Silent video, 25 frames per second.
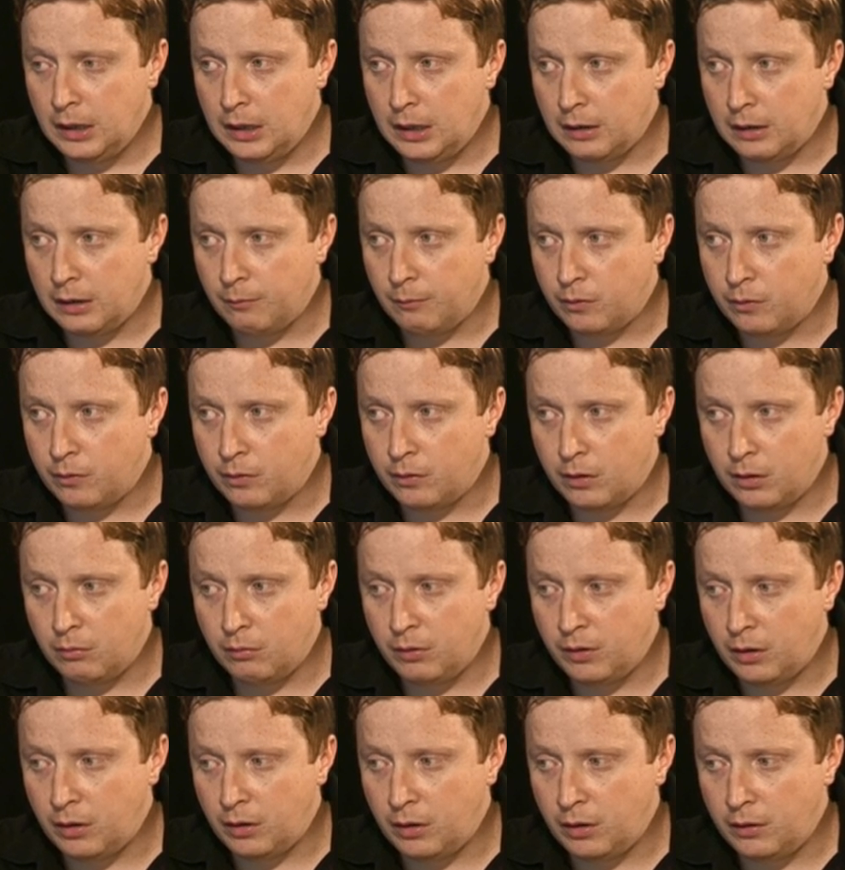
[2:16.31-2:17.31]
So
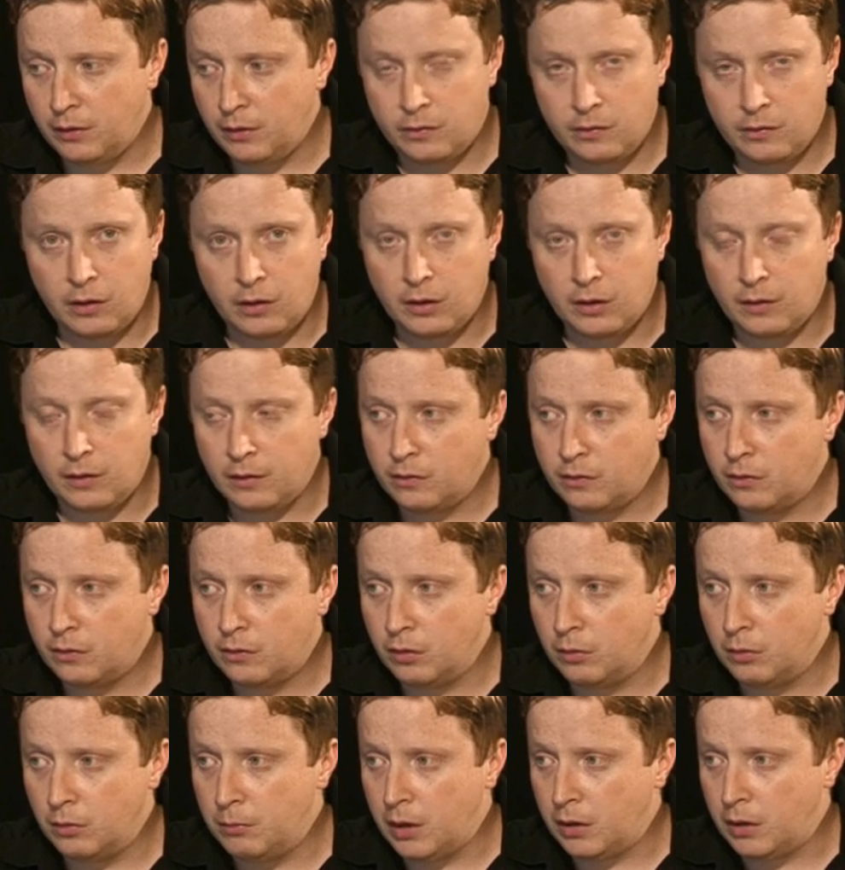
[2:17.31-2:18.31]
we don't need to study this
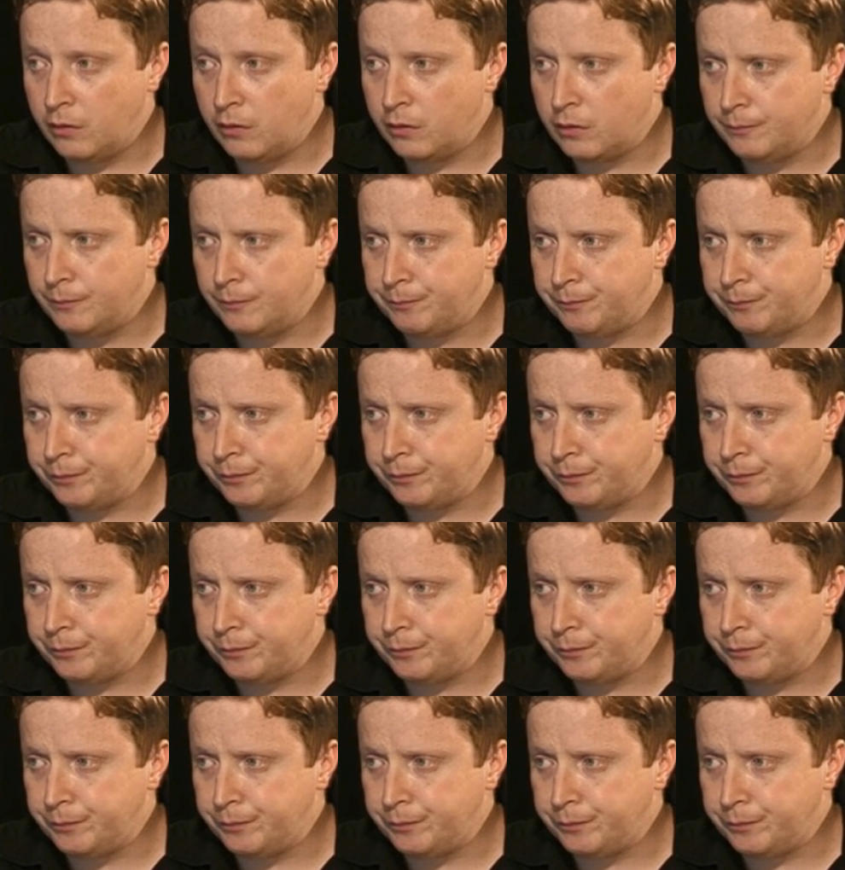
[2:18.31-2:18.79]
too much.